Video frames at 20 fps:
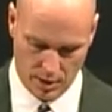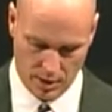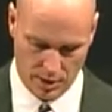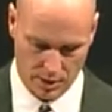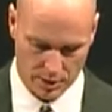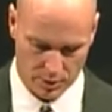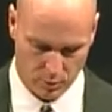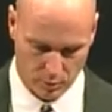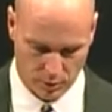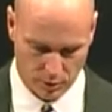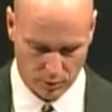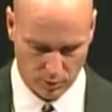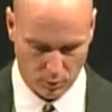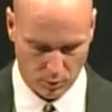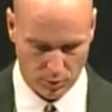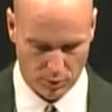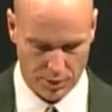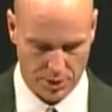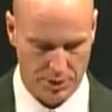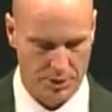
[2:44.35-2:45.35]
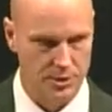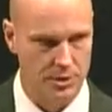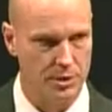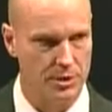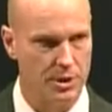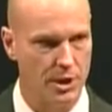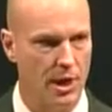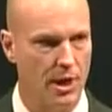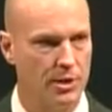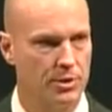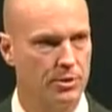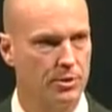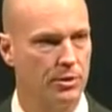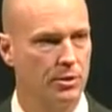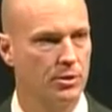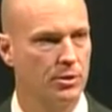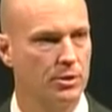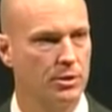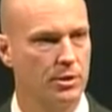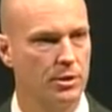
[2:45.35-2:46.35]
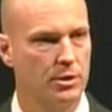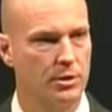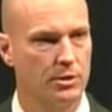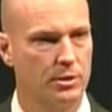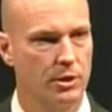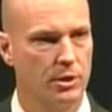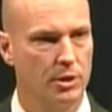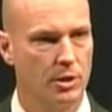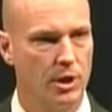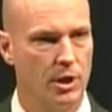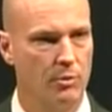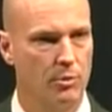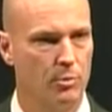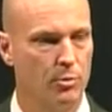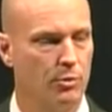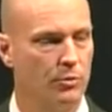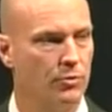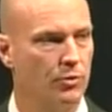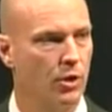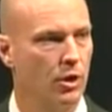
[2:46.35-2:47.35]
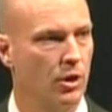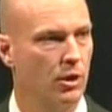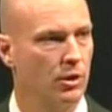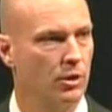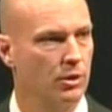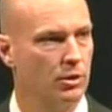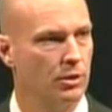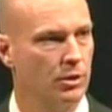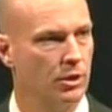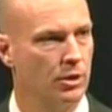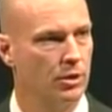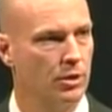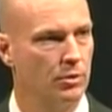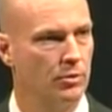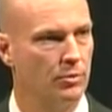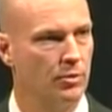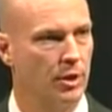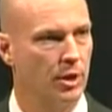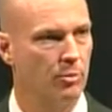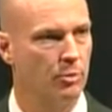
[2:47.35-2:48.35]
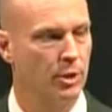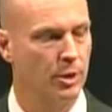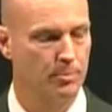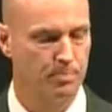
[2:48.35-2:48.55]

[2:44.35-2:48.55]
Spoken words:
as one of the worst disasters that could ever befall a young family.